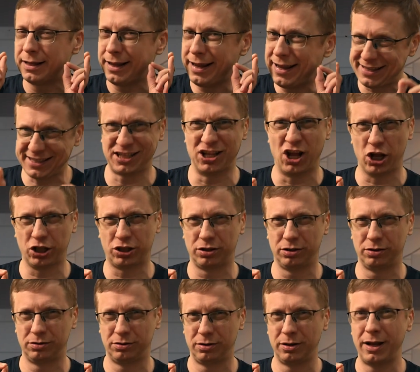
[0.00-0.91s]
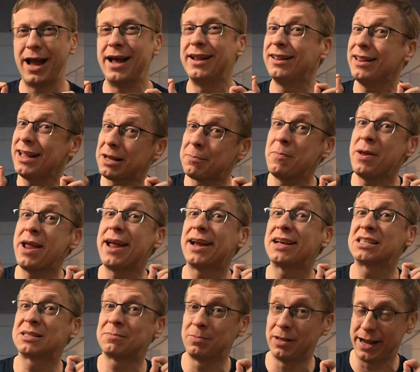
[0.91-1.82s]
It's not. And let me
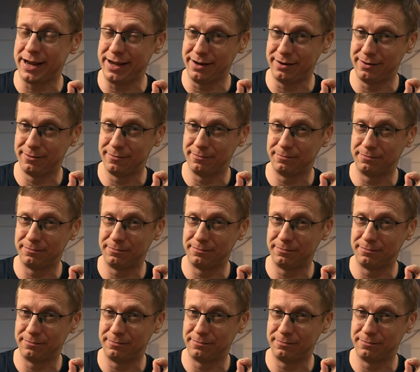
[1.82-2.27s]
explain.